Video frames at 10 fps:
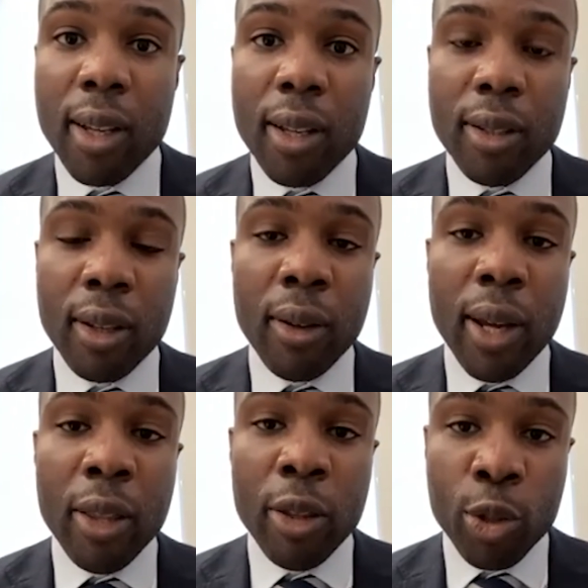So
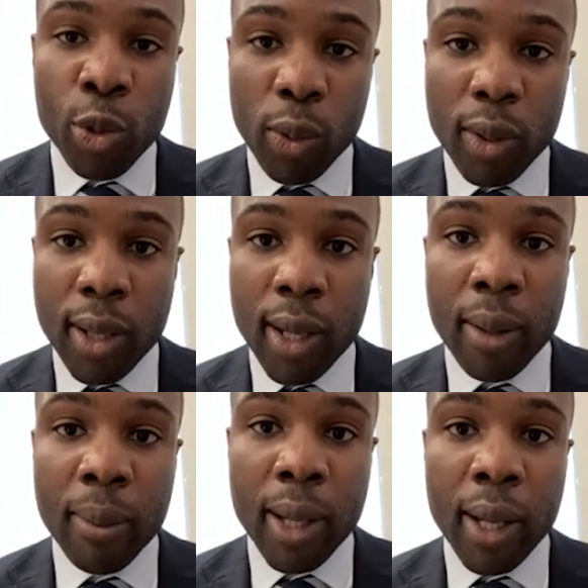in the short
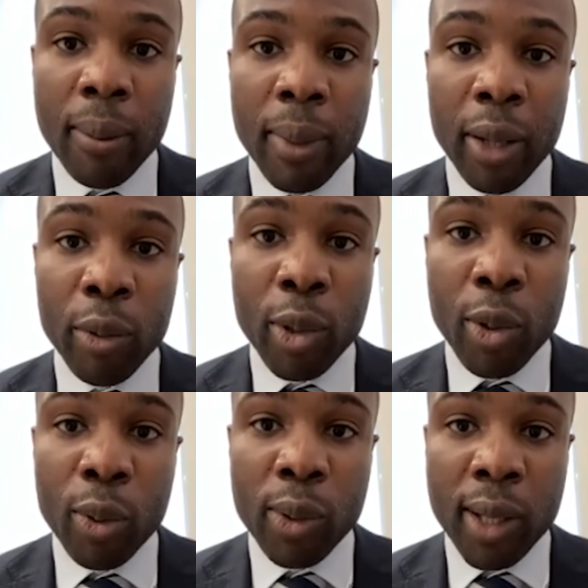term,
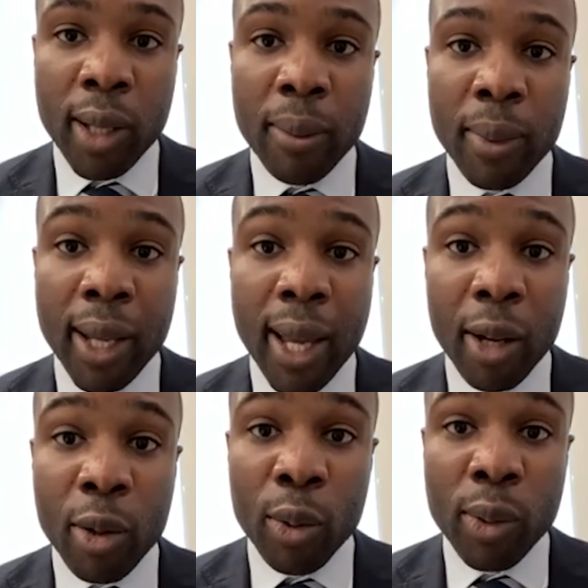it
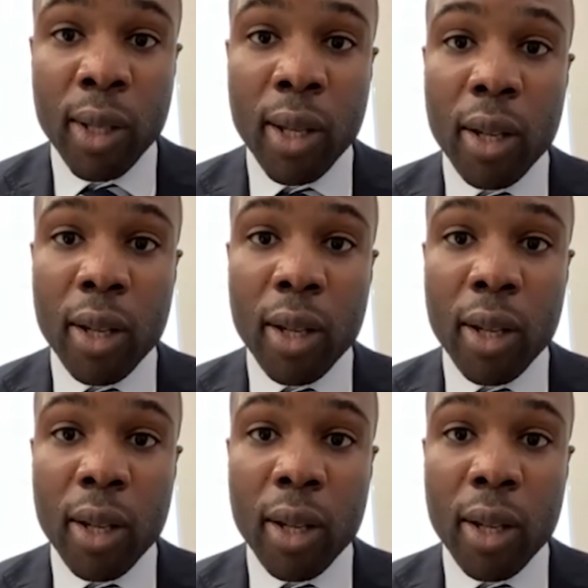can cause